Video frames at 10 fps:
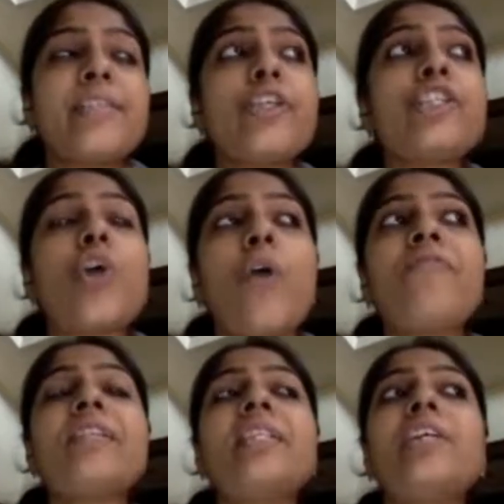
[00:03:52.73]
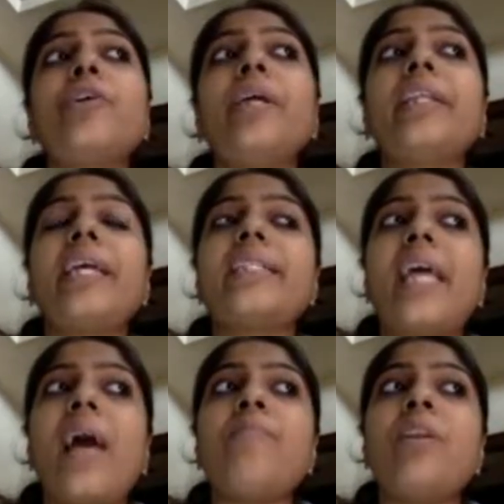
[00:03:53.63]
Passages obviously
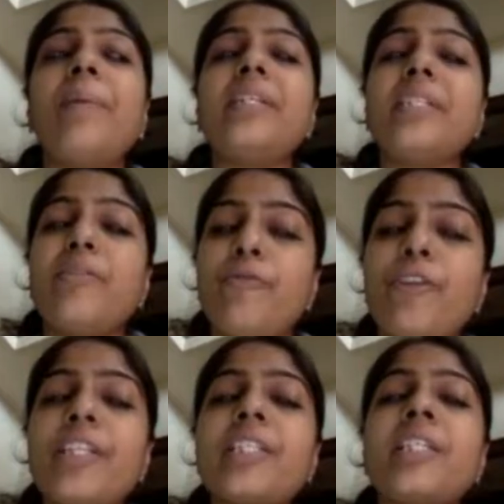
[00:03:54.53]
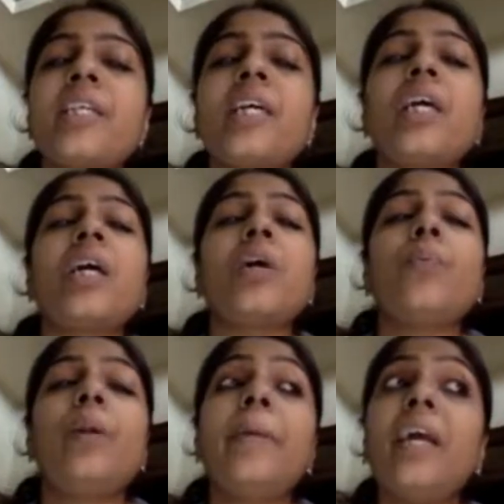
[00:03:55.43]
during the exam will be different,
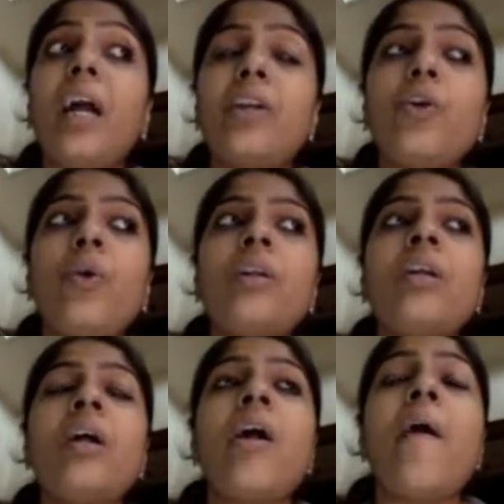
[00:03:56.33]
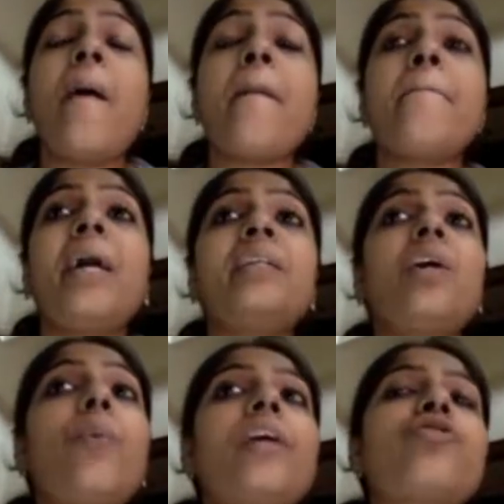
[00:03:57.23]
will be unknown,
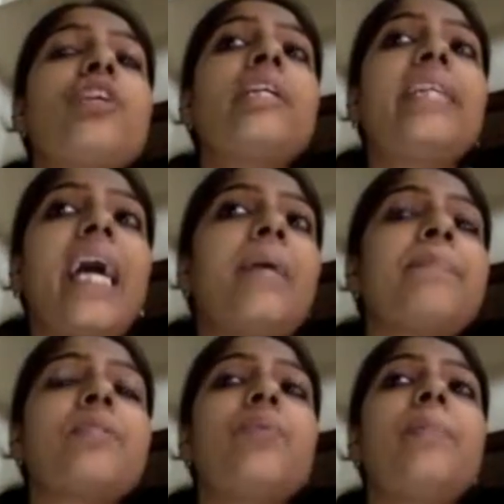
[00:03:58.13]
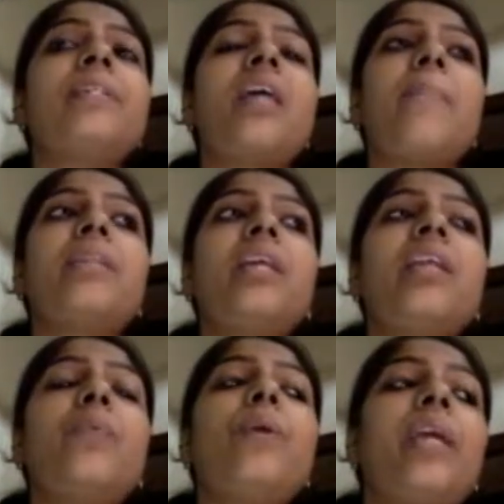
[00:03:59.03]
but the question types will be
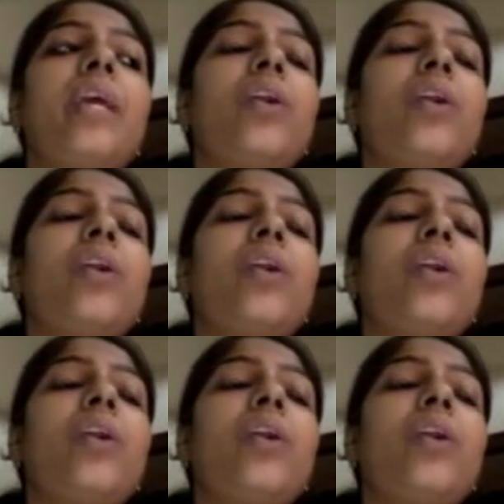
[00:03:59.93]
something